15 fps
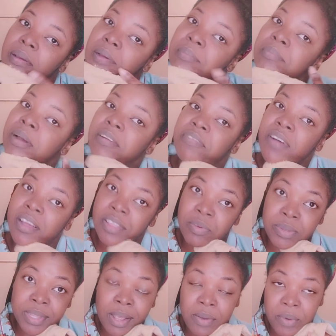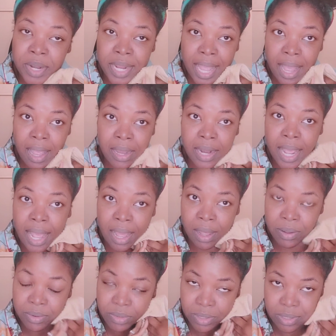my father was already out of the
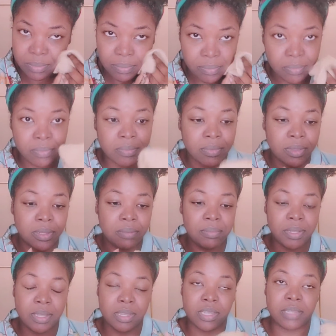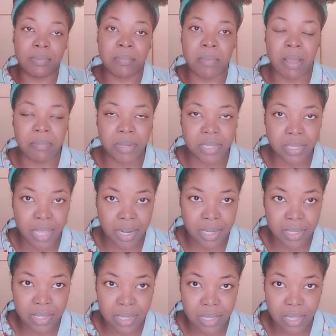house because my mom decided
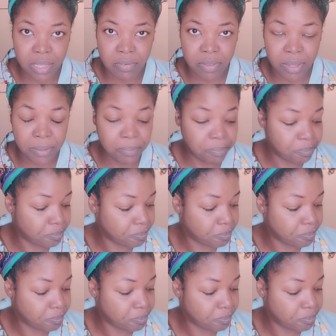to leave him.